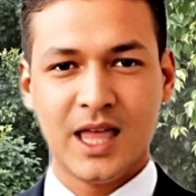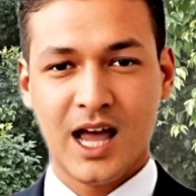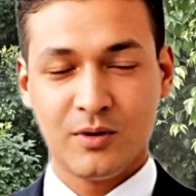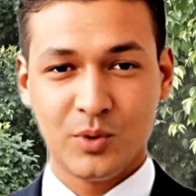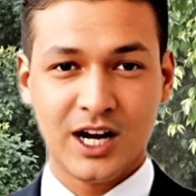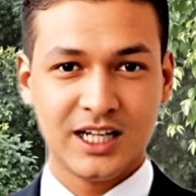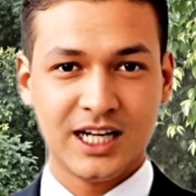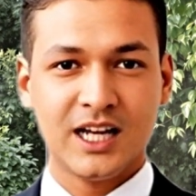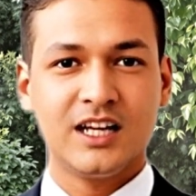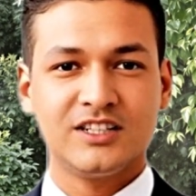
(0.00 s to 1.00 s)
And
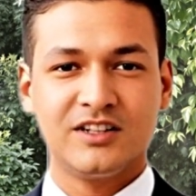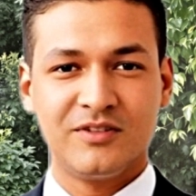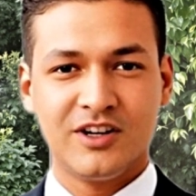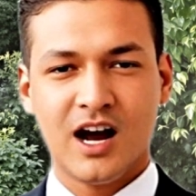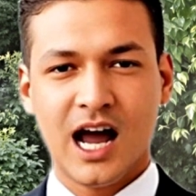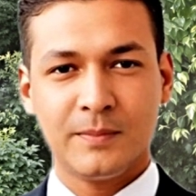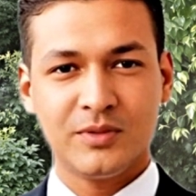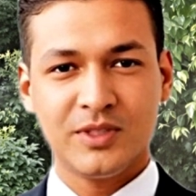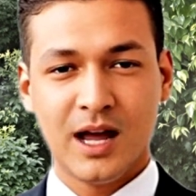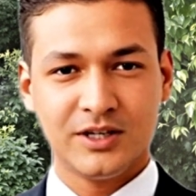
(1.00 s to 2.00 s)
rarely, severe
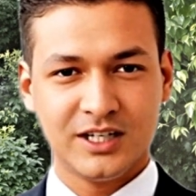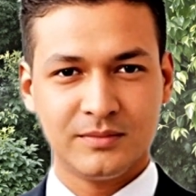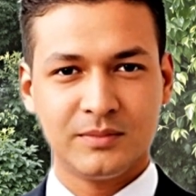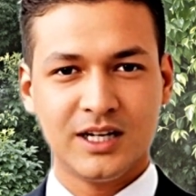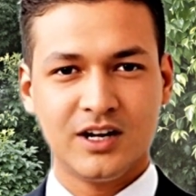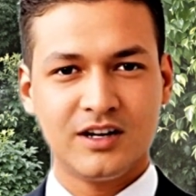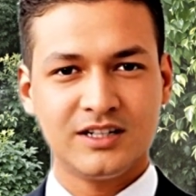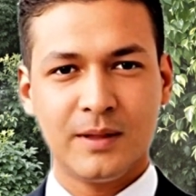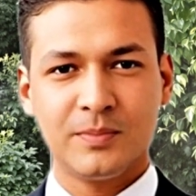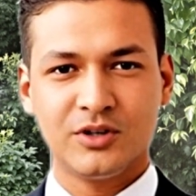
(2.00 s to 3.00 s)
hypothyroidism can cause
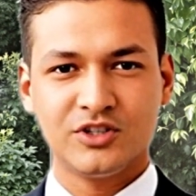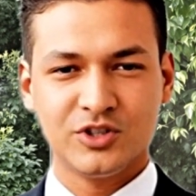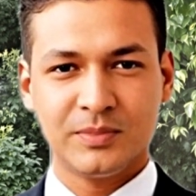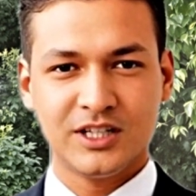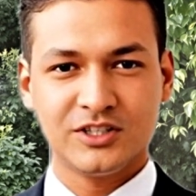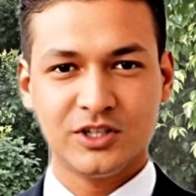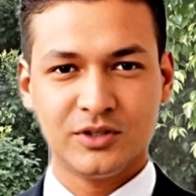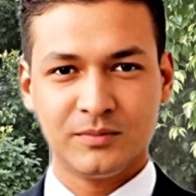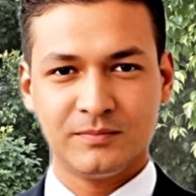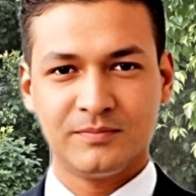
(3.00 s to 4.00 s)
hyponatremia too.